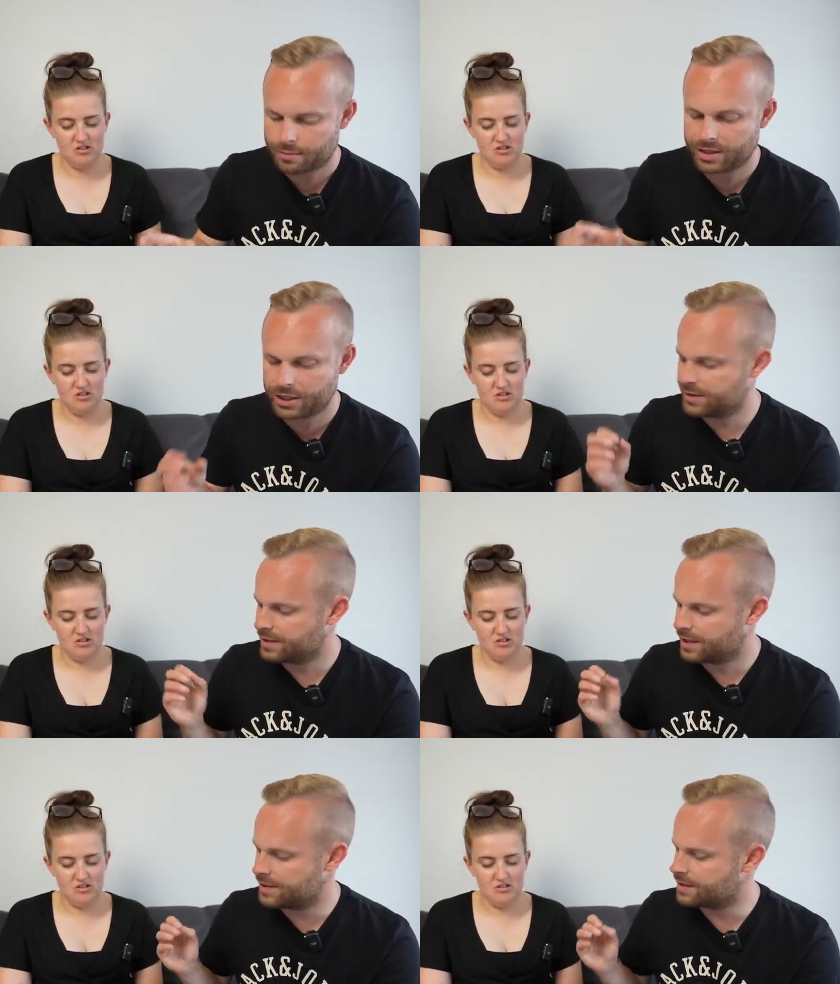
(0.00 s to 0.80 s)
Speaker 1: because
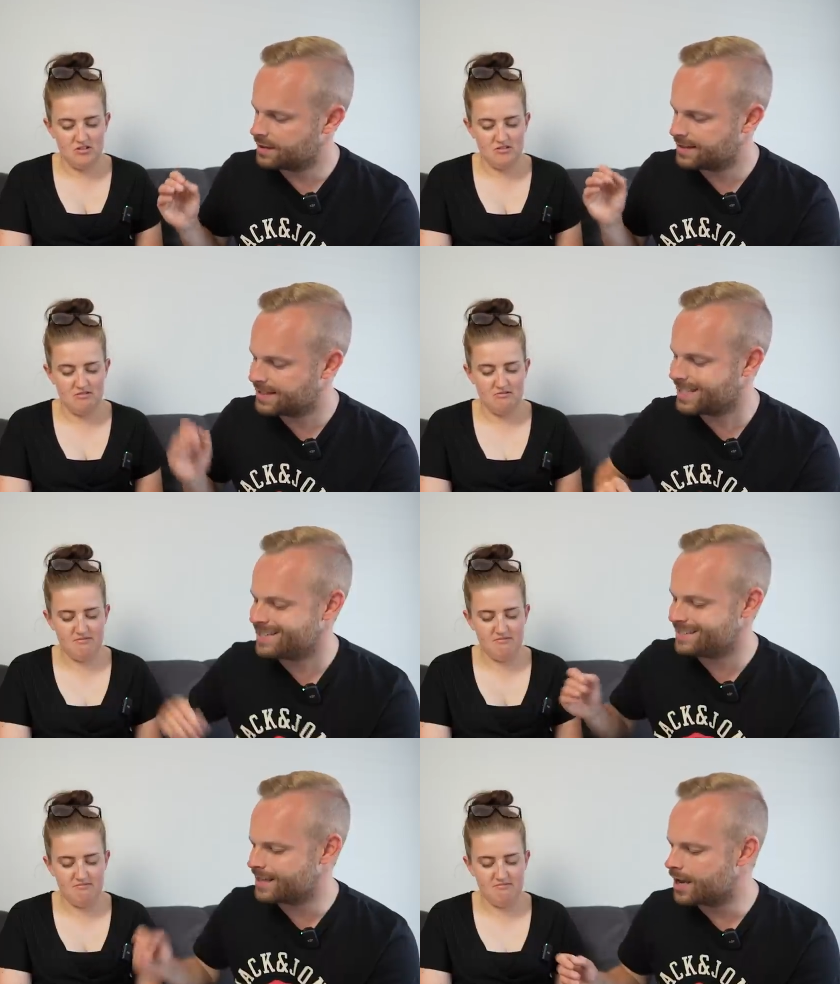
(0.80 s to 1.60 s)
it is a
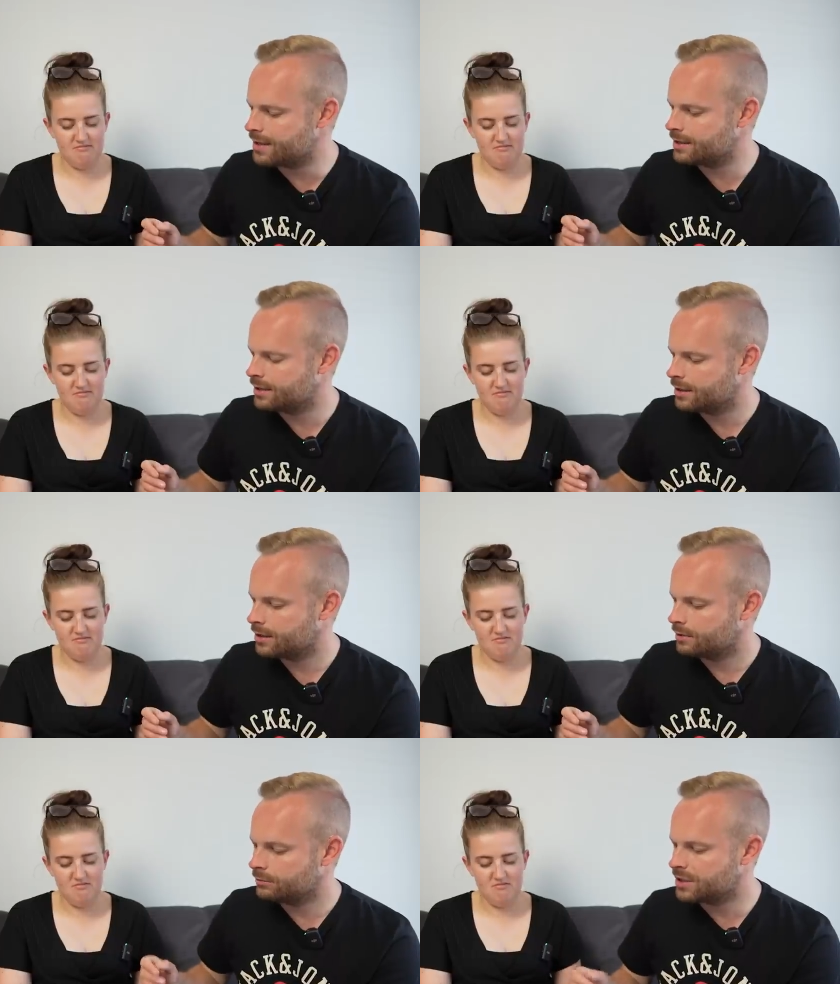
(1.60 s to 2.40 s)
CZ,
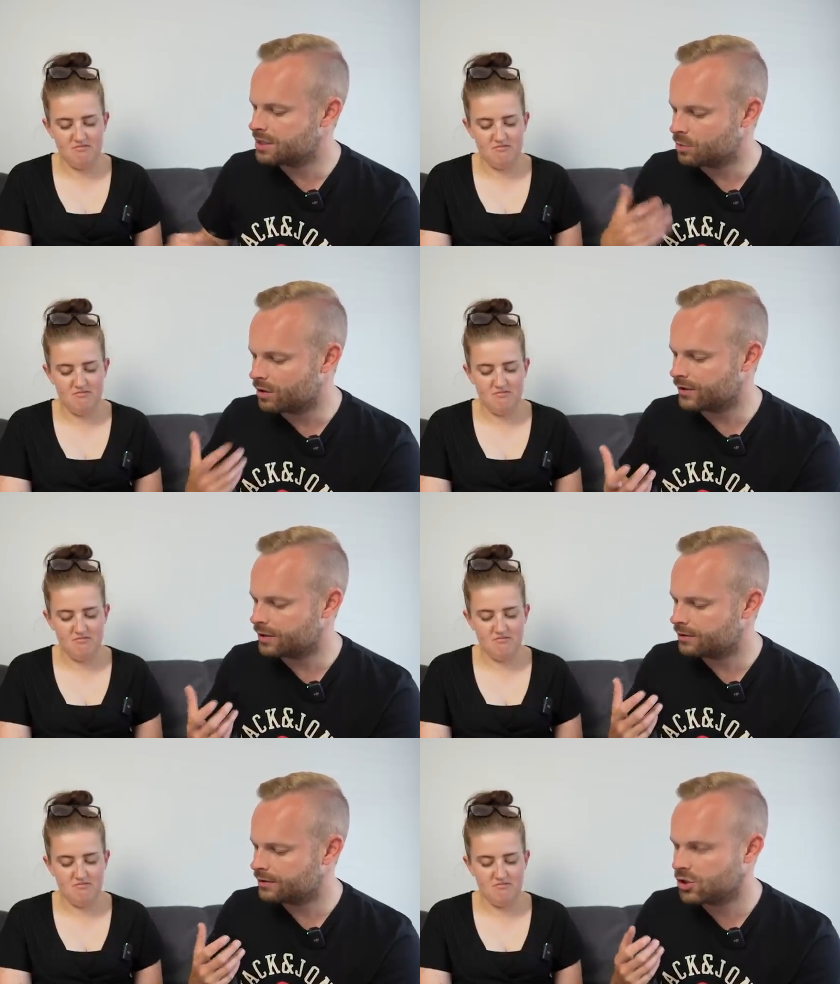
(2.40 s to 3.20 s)
which is more of
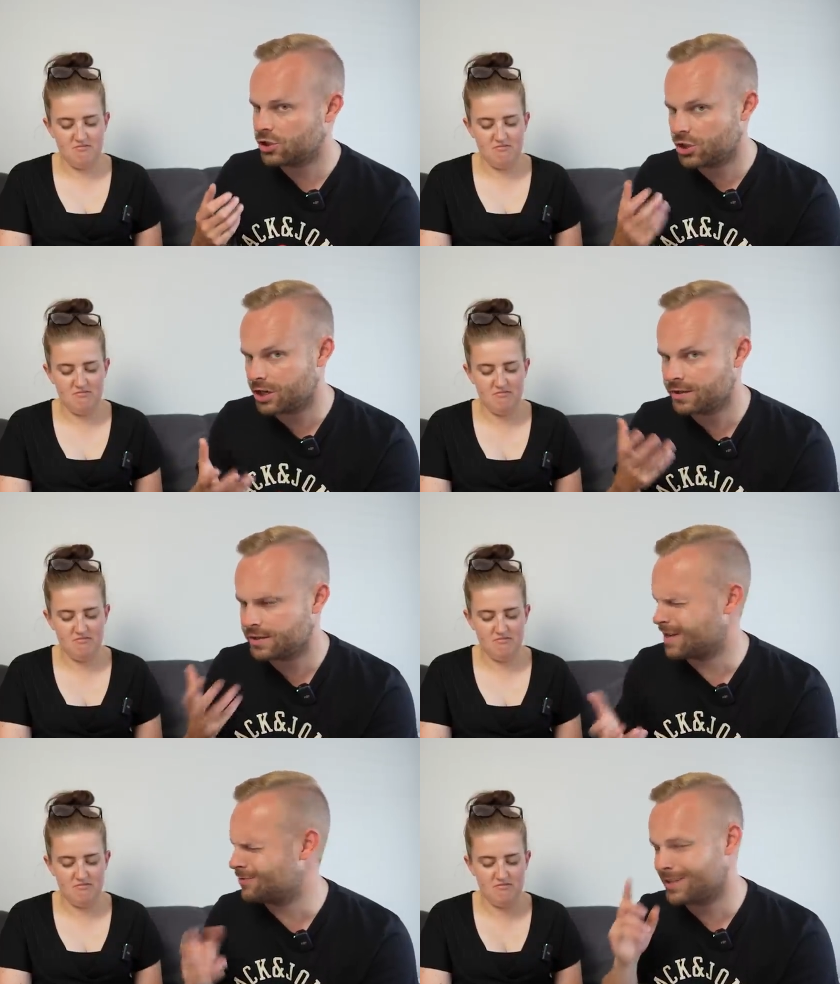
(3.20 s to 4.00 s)
a ch
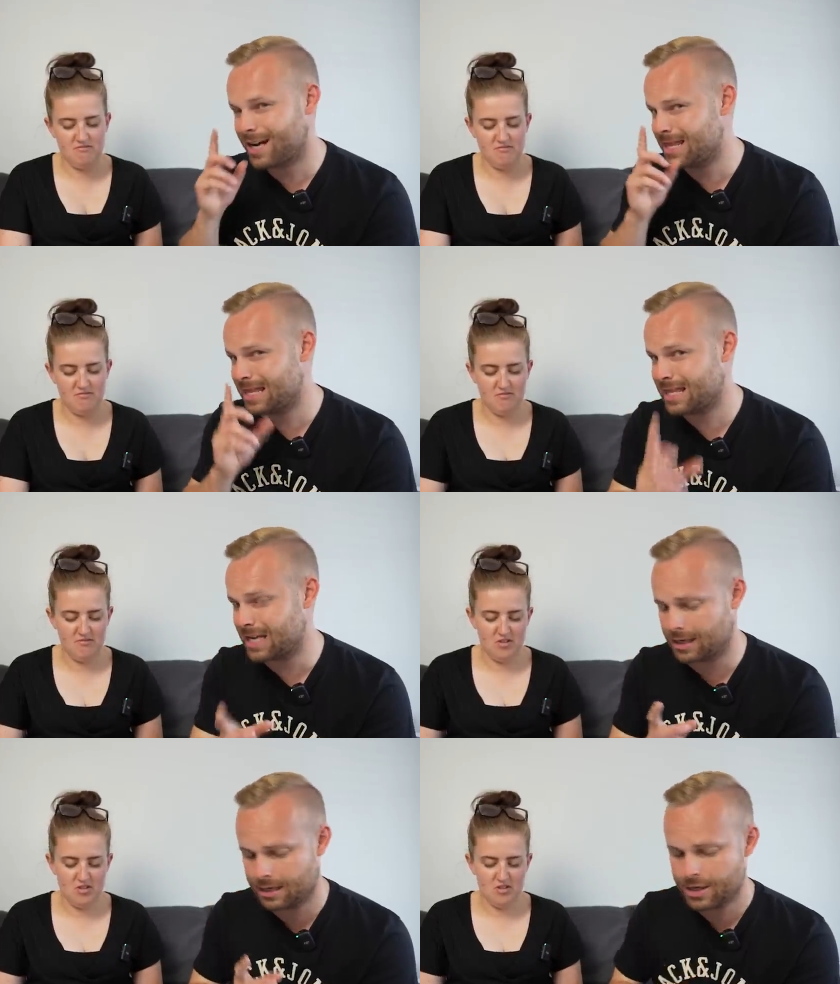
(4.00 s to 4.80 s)
sound, I
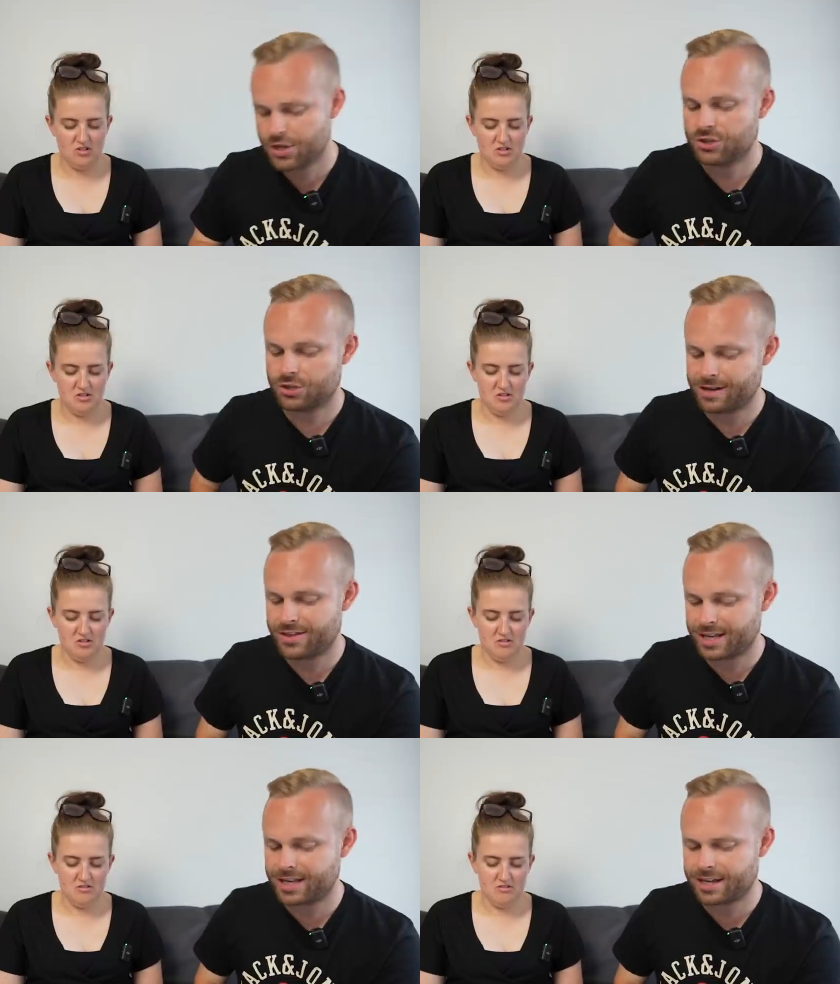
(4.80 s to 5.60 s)
think. So I
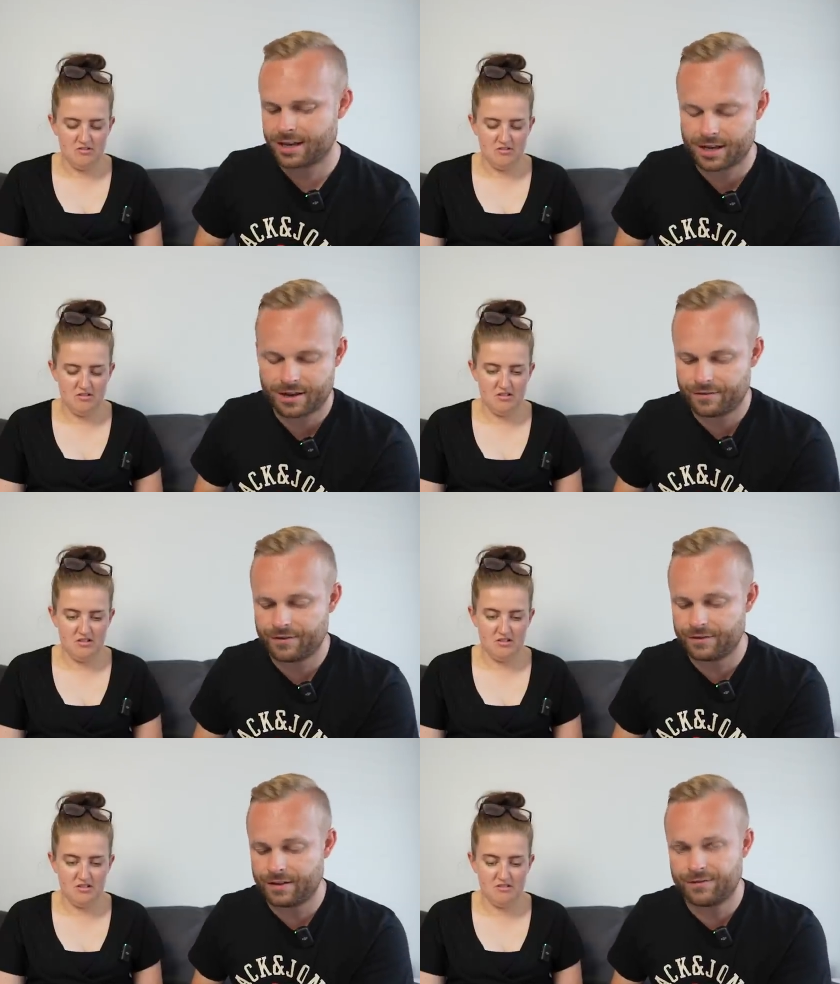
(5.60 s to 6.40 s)
think
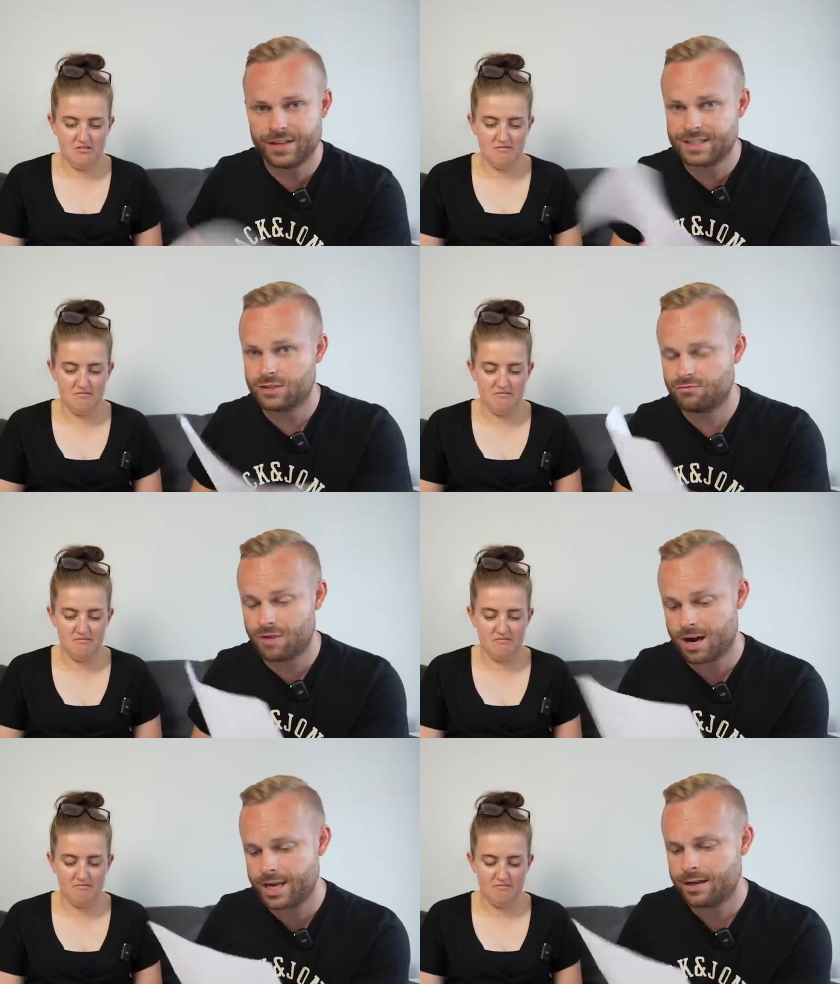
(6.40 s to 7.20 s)
if, if this is
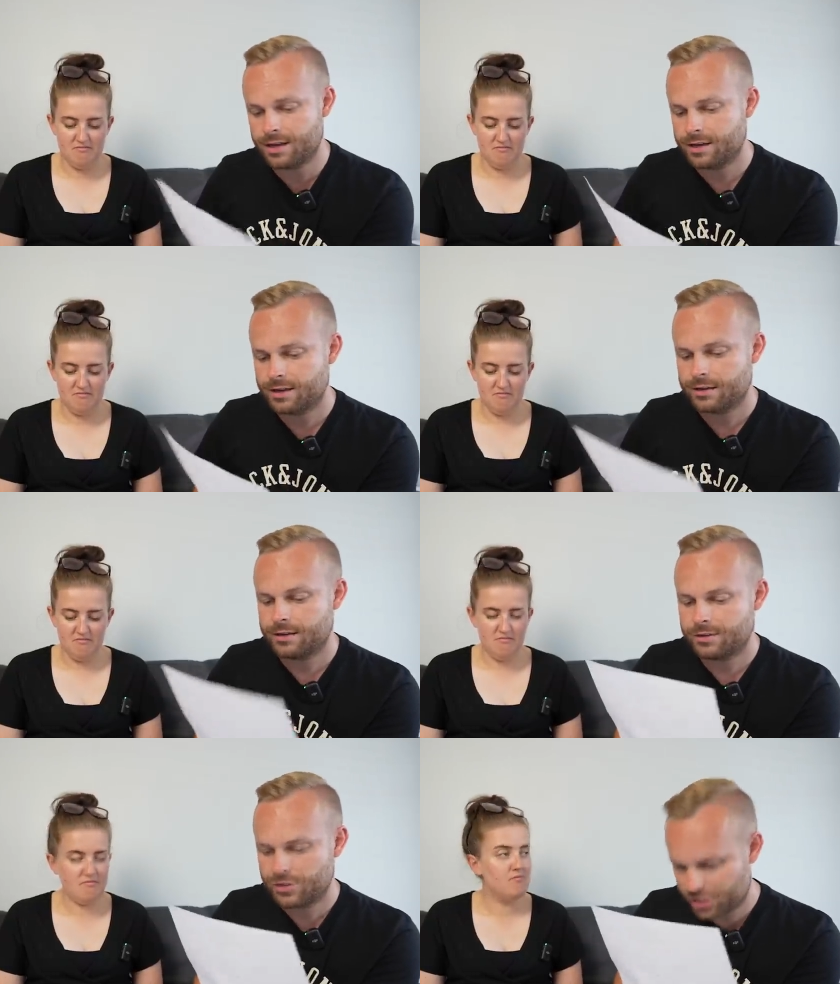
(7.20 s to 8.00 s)
right,
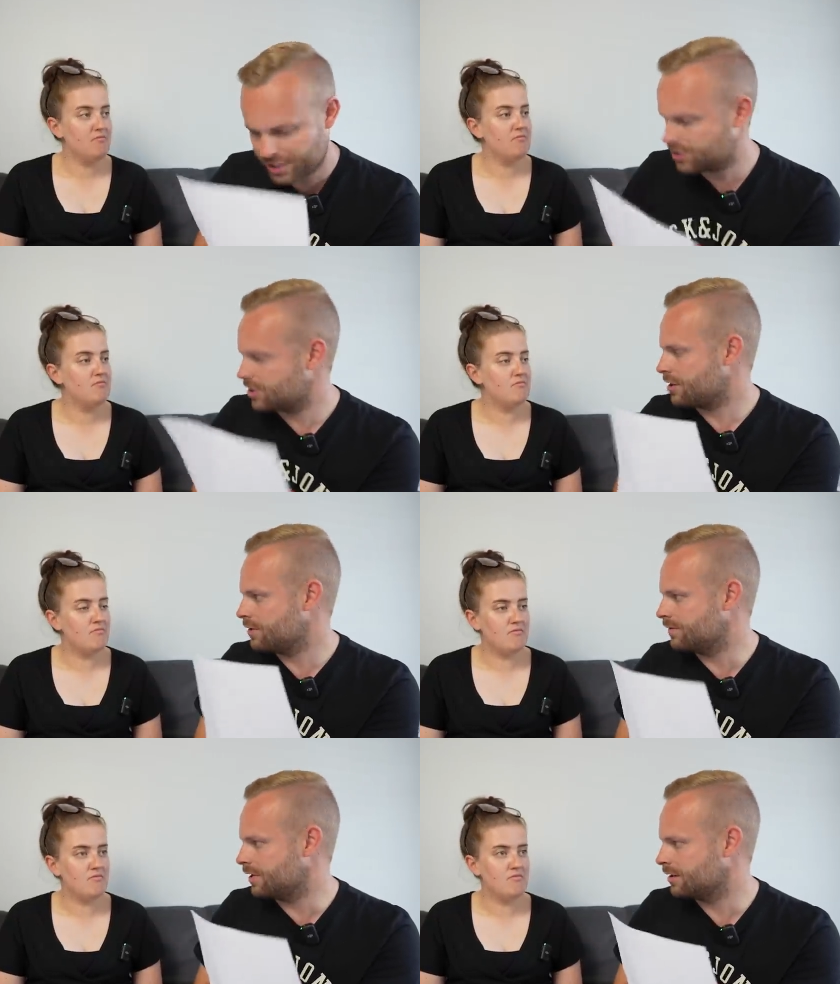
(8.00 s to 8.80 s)
Chess
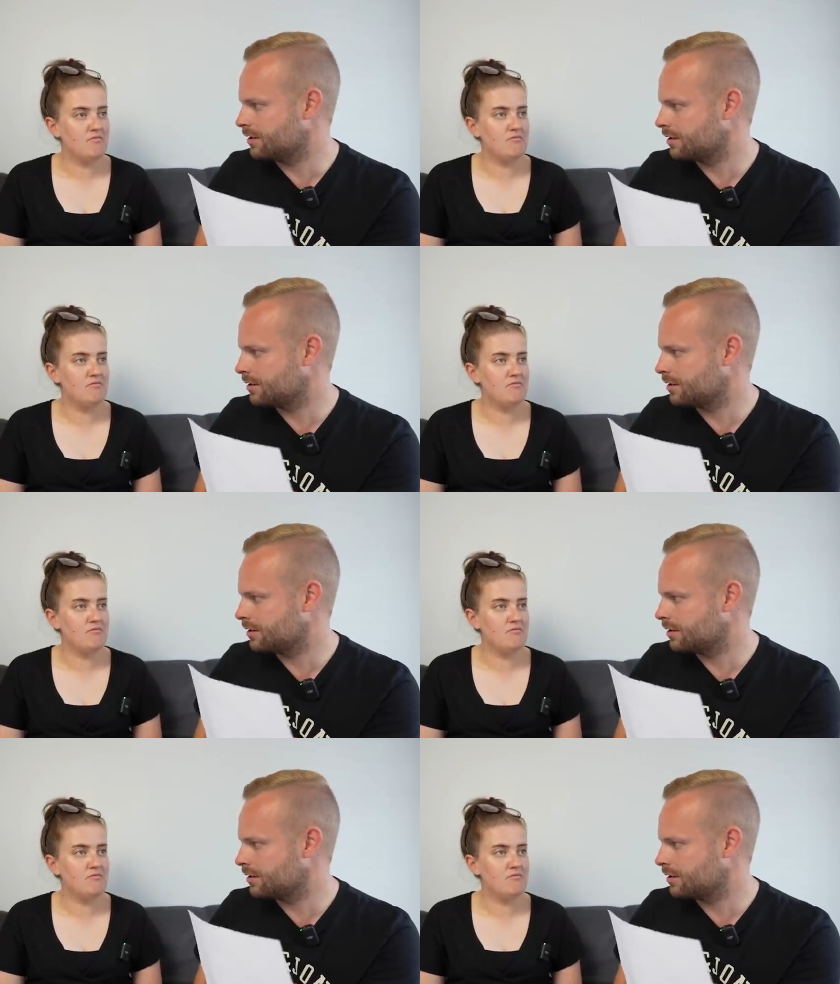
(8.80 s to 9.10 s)
Jehovah.